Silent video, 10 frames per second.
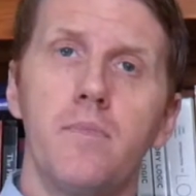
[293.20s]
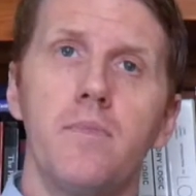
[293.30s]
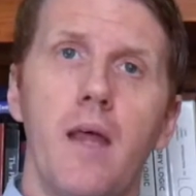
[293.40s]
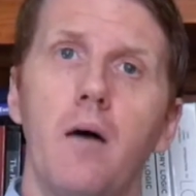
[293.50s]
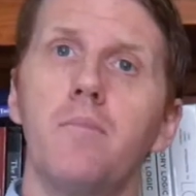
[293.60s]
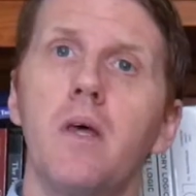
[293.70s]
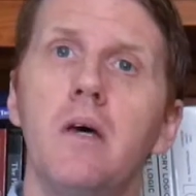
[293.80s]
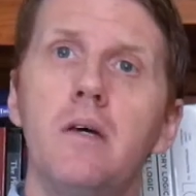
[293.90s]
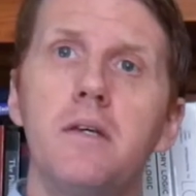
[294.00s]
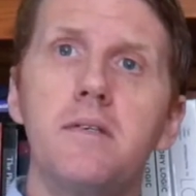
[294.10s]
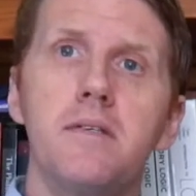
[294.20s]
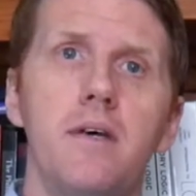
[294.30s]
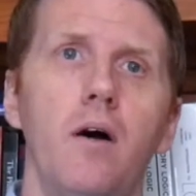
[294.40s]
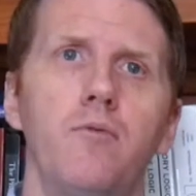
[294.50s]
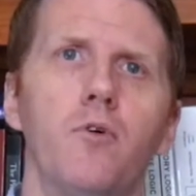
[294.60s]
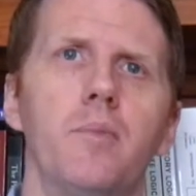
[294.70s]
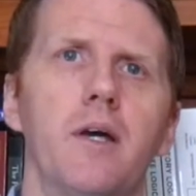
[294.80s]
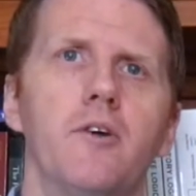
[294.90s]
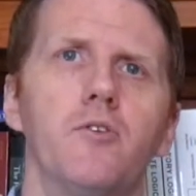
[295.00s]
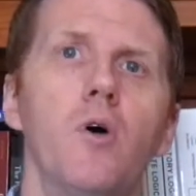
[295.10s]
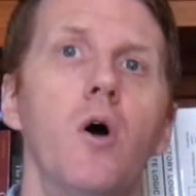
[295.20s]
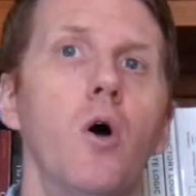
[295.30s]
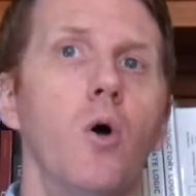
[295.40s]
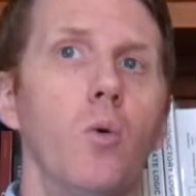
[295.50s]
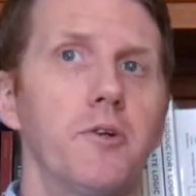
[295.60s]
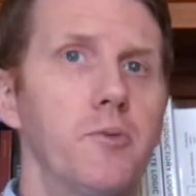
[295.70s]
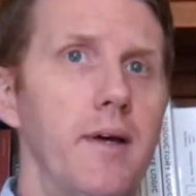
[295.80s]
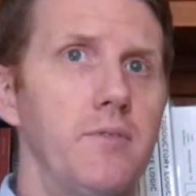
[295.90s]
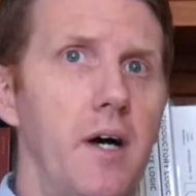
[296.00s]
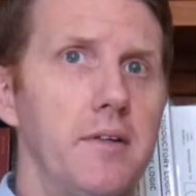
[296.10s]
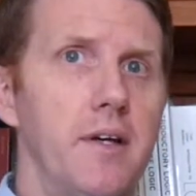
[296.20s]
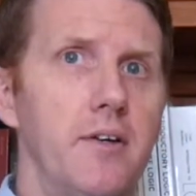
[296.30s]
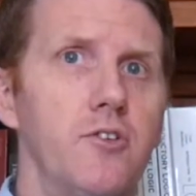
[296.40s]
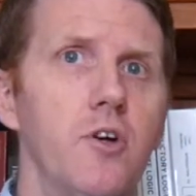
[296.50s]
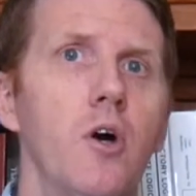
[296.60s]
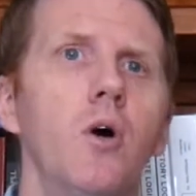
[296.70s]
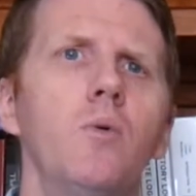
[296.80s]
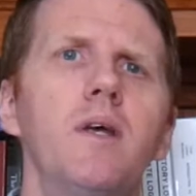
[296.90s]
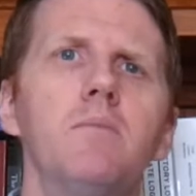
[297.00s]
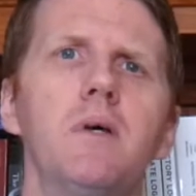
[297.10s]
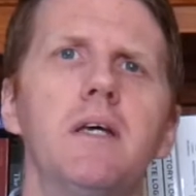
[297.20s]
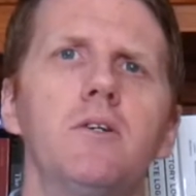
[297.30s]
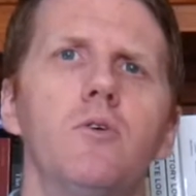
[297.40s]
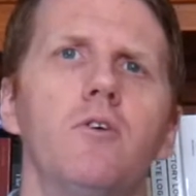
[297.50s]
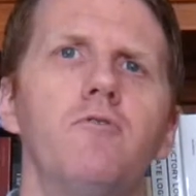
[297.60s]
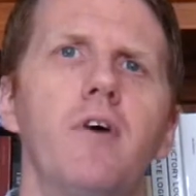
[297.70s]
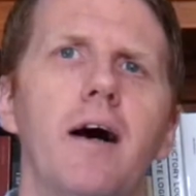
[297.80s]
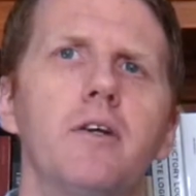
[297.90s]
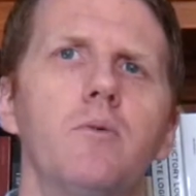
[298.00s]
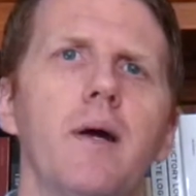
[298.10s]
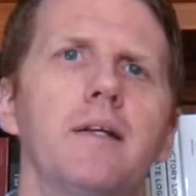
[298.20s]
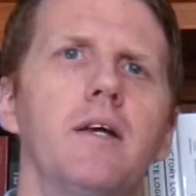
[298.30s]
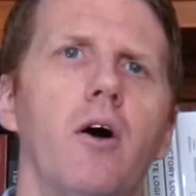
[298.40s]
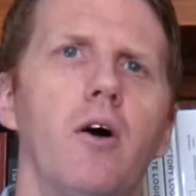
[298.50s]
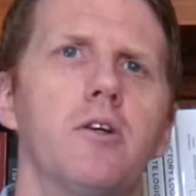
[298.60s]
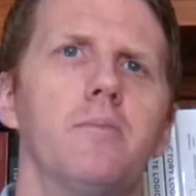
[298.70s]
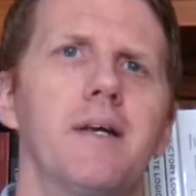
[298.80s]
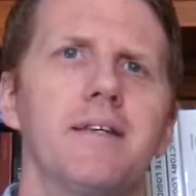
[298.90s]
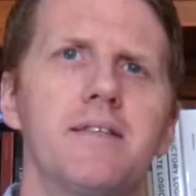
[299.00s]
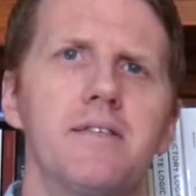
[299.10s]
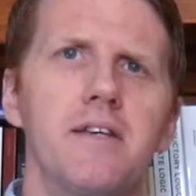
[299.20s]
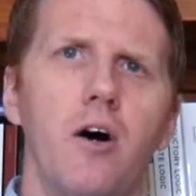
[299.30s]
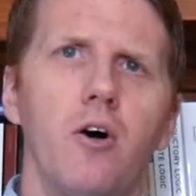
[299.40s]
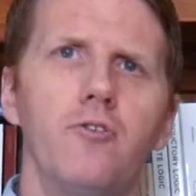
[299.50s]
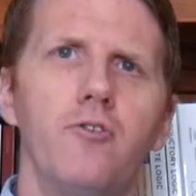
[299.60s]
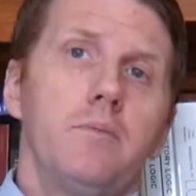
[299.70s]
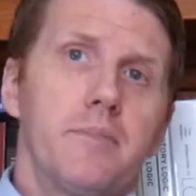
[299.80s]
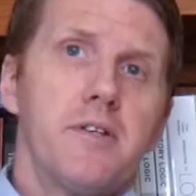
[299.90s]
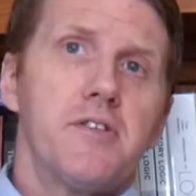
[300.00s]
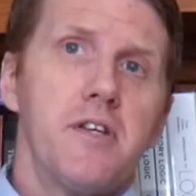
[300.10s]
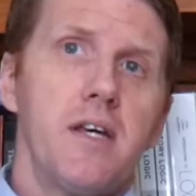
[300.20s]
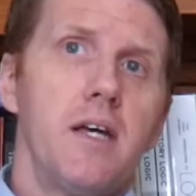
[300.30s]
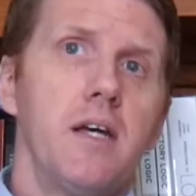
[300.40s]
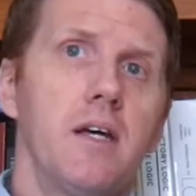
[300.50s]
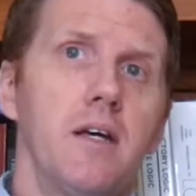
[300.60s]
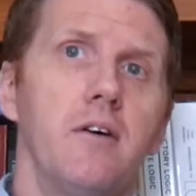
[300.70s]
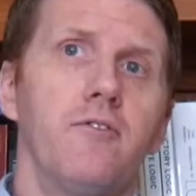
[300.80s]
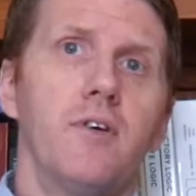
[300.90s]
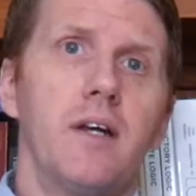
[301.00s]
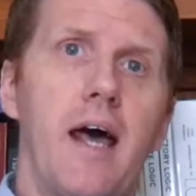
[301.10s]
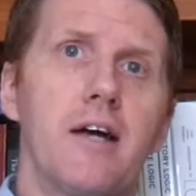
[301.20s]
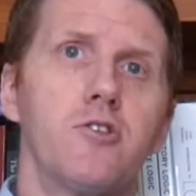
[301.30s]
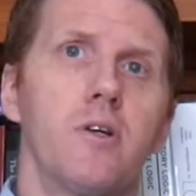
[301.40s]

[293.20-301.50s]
Now, this is helpful because once we have done this, we can begin to evaluate the argument itself to see if it actually